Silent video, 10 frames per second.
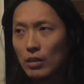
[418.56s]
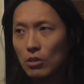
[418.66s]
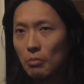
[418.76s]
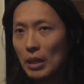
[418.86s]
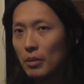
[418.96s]

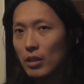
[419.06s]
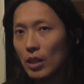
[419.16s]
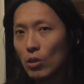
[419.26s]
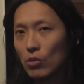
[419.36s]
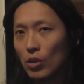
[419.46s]
Maybe
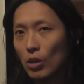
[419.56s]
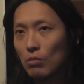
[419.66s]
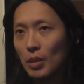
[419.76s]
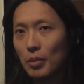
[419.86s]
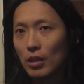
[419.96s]
they don't
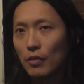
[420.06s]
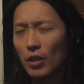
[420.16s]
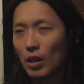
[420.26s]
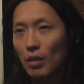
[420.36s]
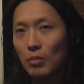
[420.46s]
know, maybe they
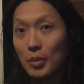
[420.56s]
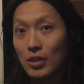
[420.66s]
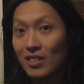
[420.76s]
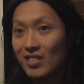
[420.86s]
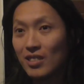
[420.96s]
forgot, maybe
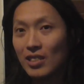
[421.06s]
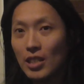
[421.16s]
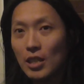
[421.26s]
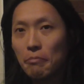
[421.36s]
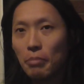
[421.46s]
they didn't
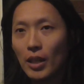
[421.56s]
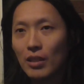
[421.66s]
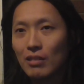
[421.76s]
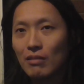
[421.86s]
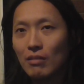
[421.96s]
see,
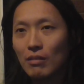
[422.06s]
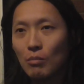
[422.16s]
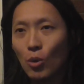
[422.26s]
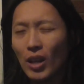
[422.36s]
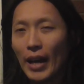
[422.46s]
but
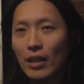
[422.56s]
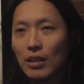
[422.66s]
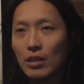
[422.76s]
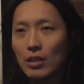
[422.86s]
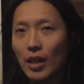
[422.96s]
more
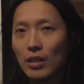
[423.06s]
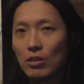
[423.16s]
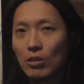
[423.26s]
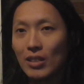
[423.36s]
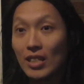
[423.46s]
likely is that
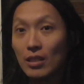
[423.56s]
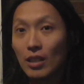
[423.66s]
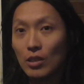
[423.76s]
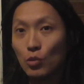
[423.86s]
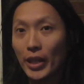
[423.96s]
either
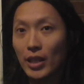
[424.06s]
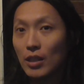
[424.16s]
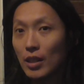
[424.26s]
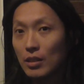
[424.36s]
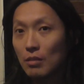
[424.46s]
they didn't
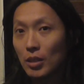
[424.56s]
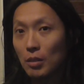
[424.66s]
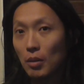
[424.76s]
recognize him as a